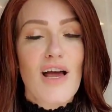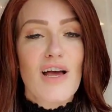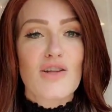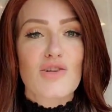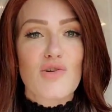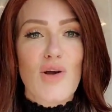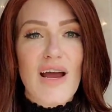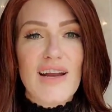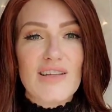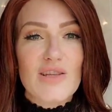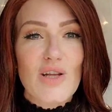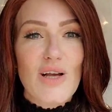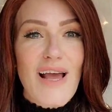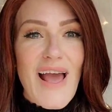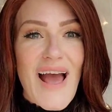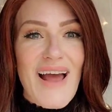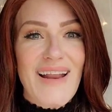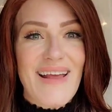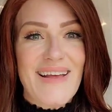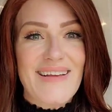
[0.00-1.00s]
try to look
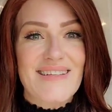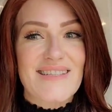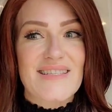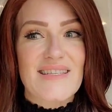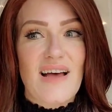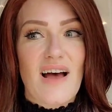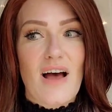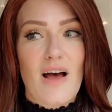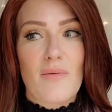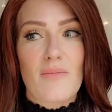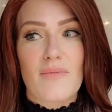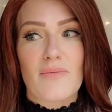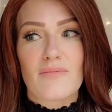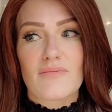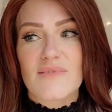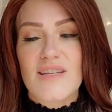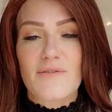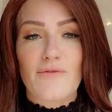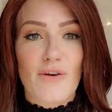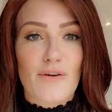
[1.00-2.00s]
at it, um,
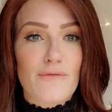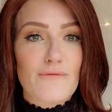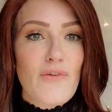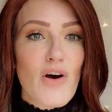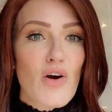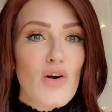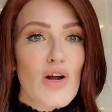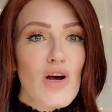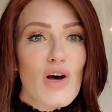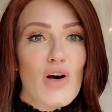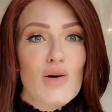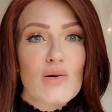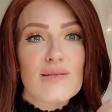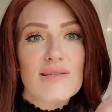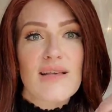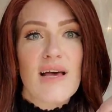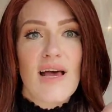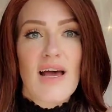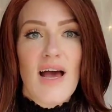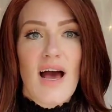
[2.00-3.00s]
different
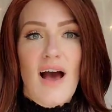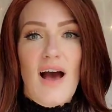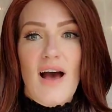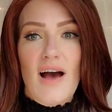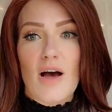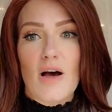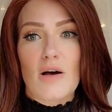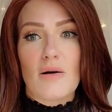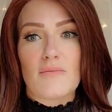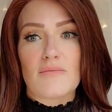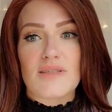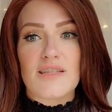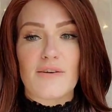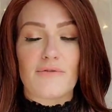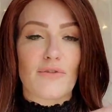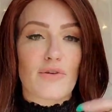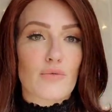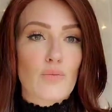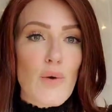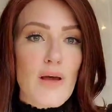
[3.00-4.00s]
photos, um,
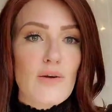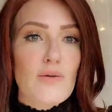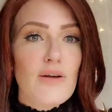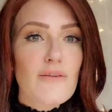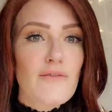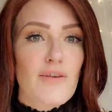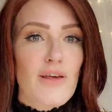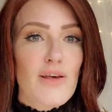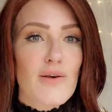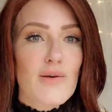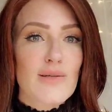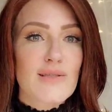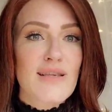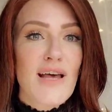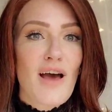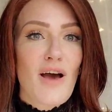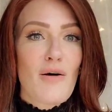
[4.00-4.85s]
different wig reviews,